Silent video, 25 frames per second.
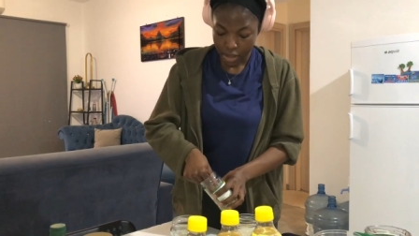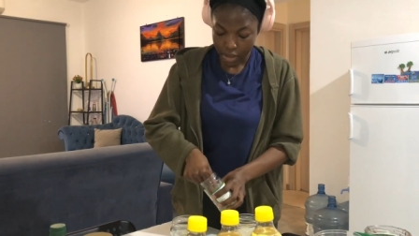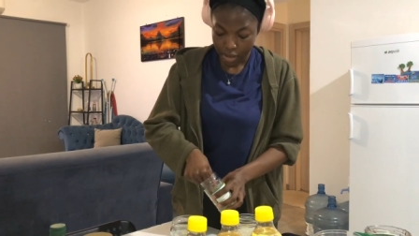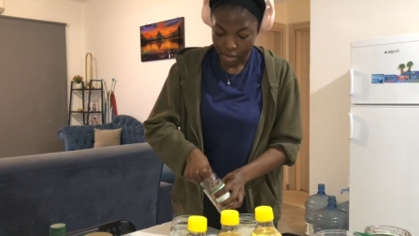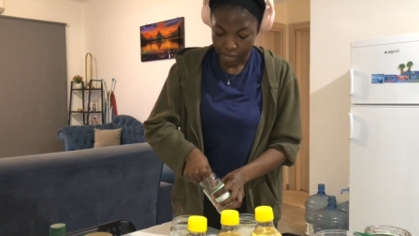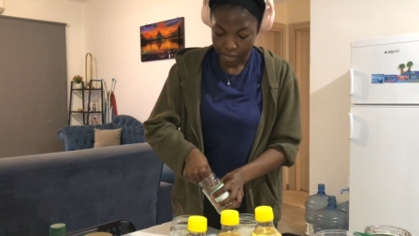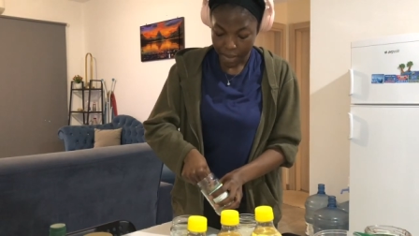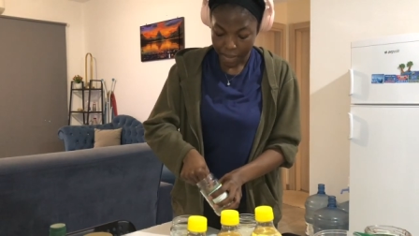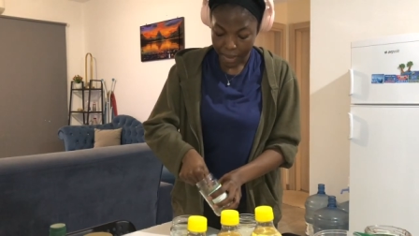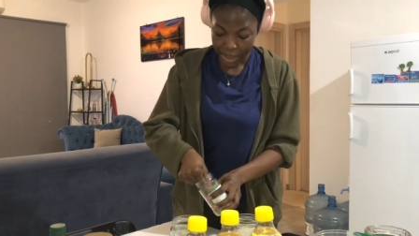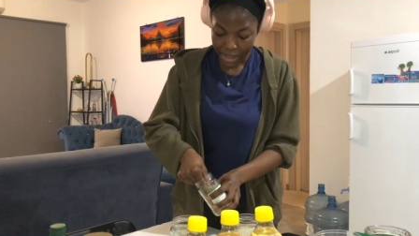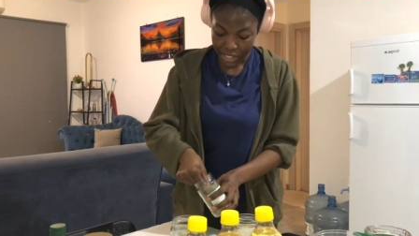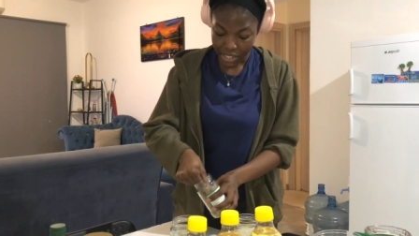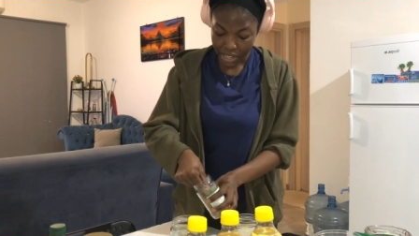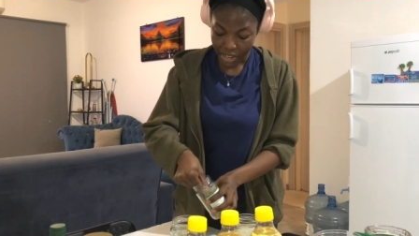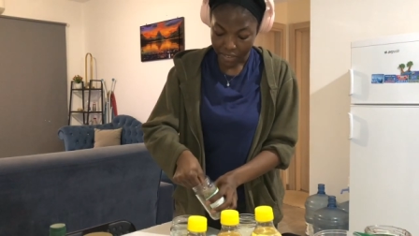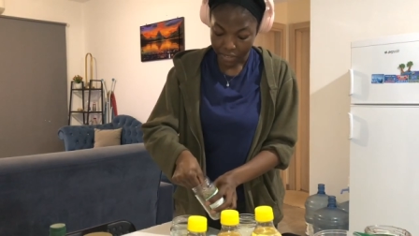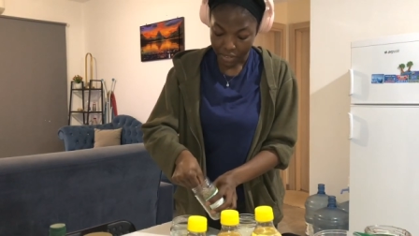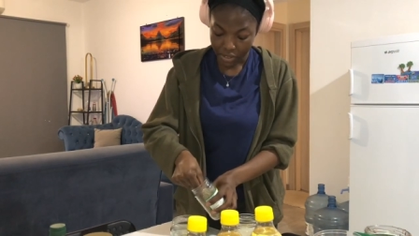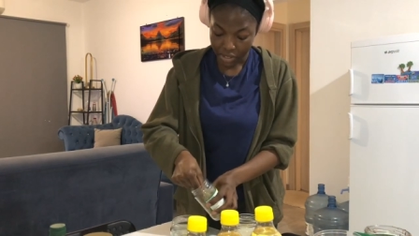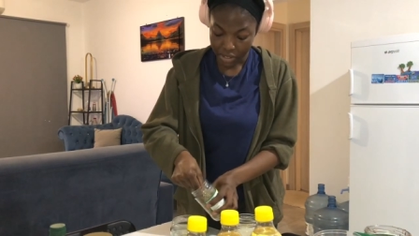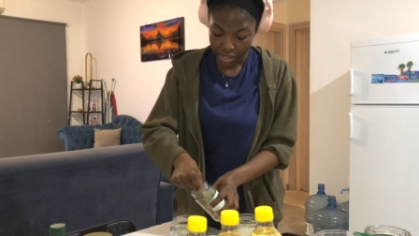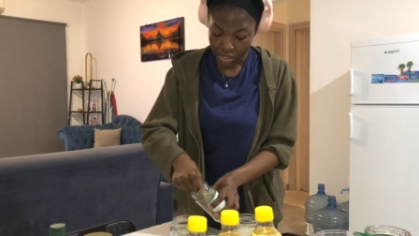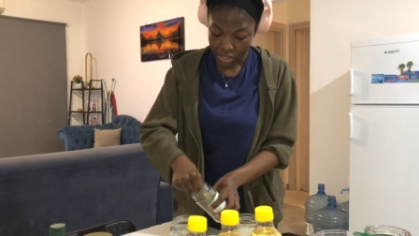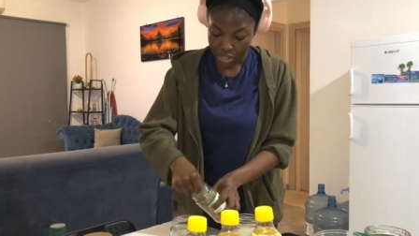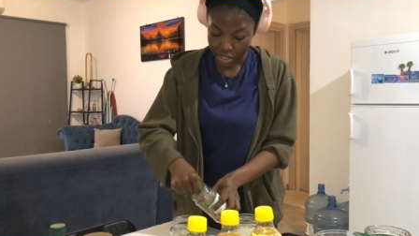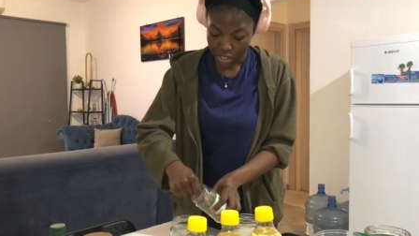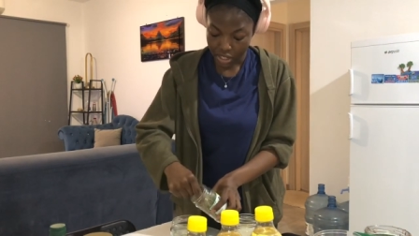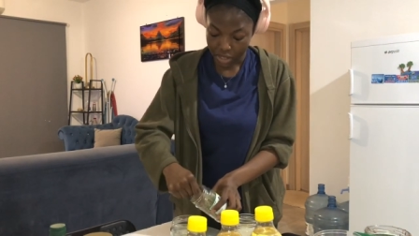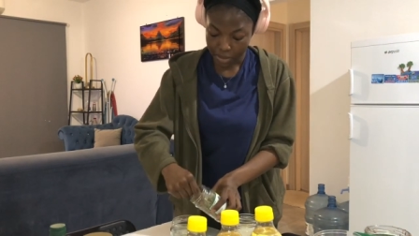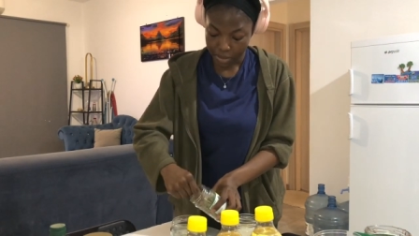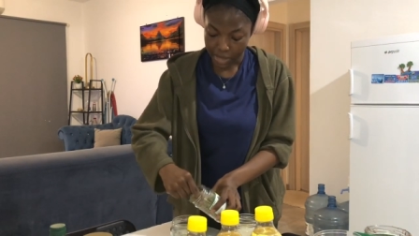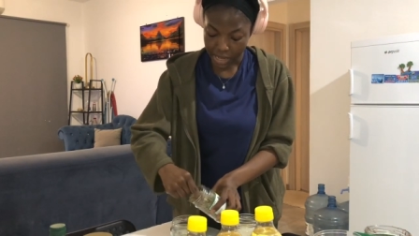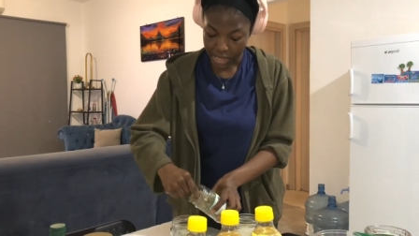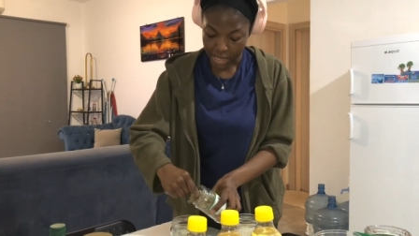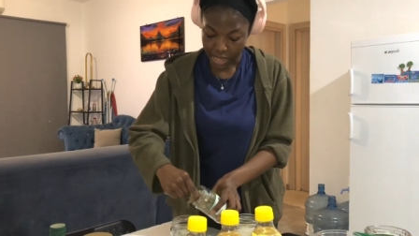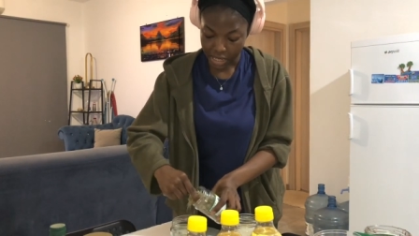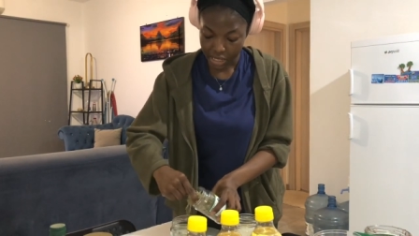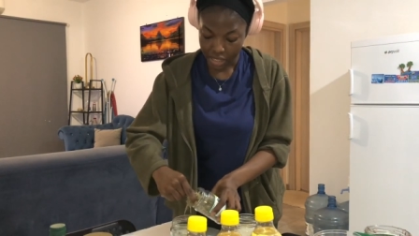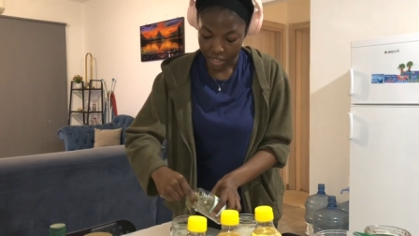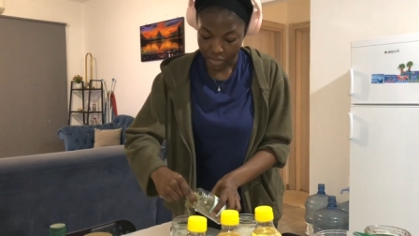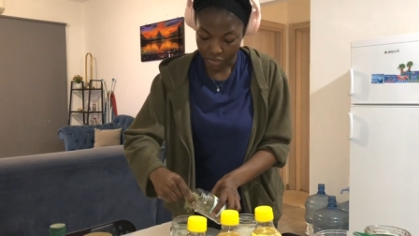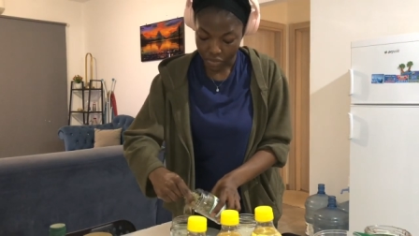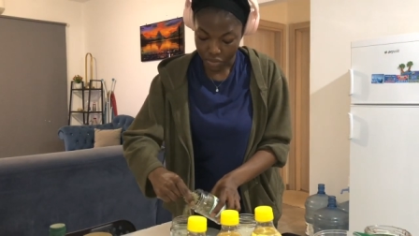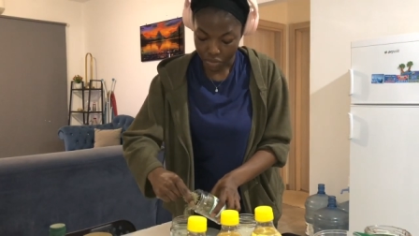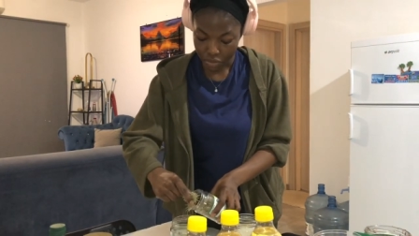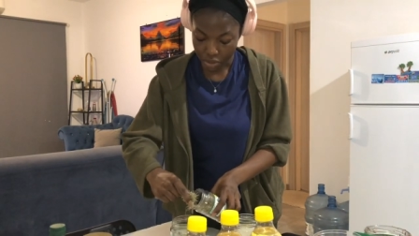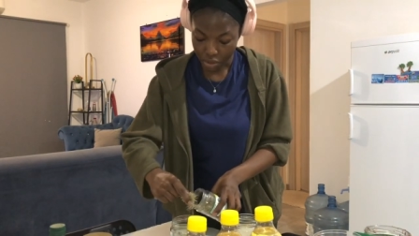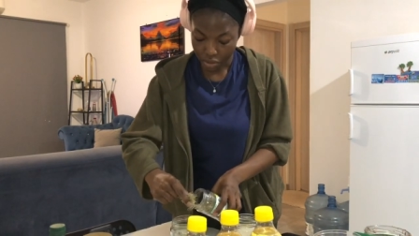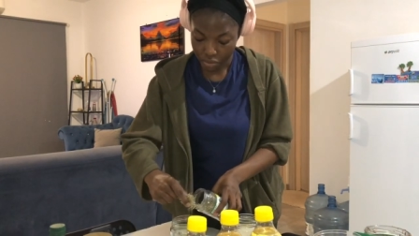maybe I should have done this herbs like
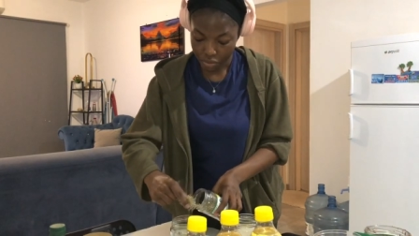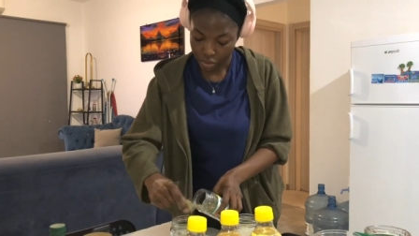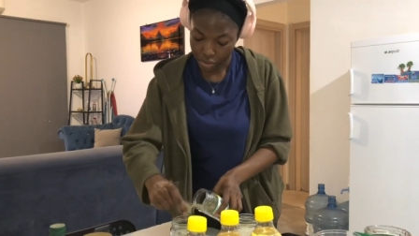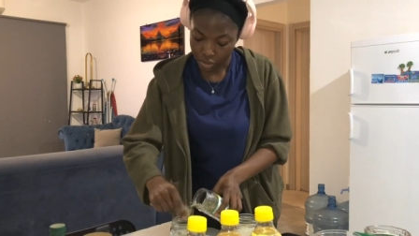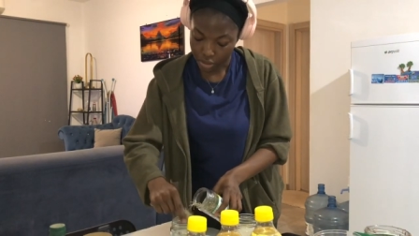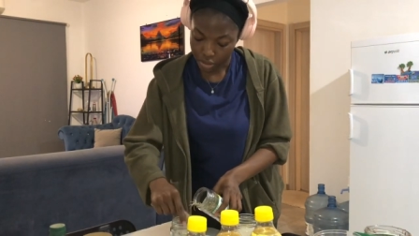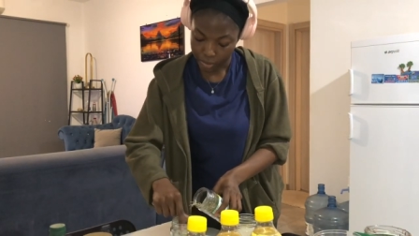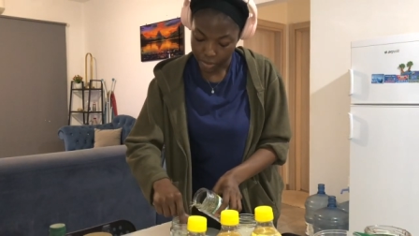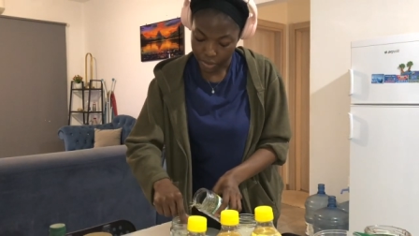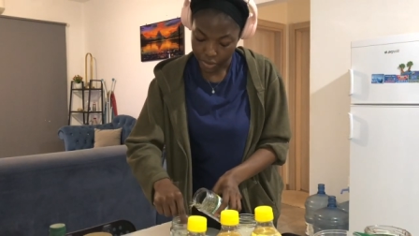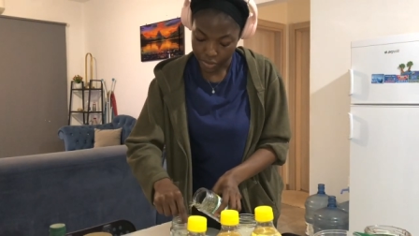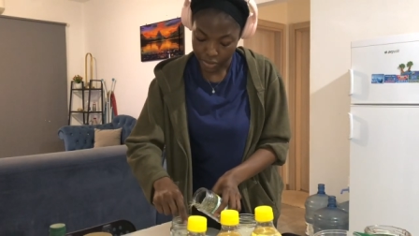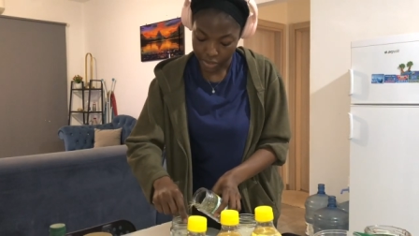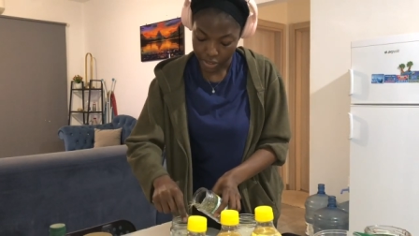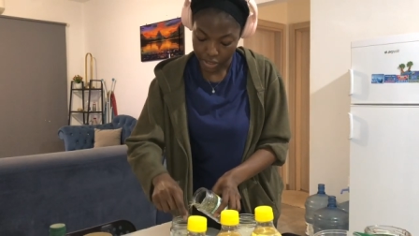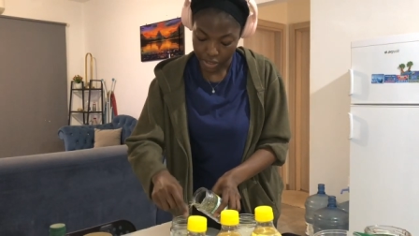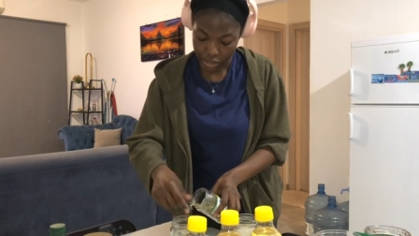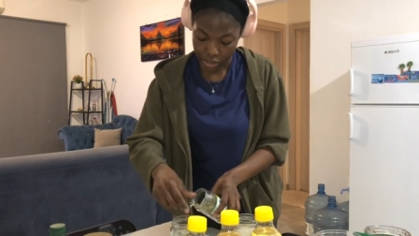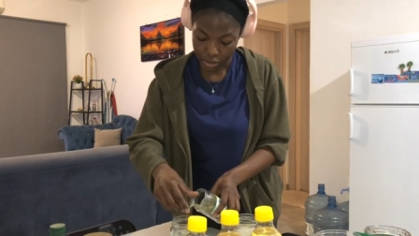individual rosemary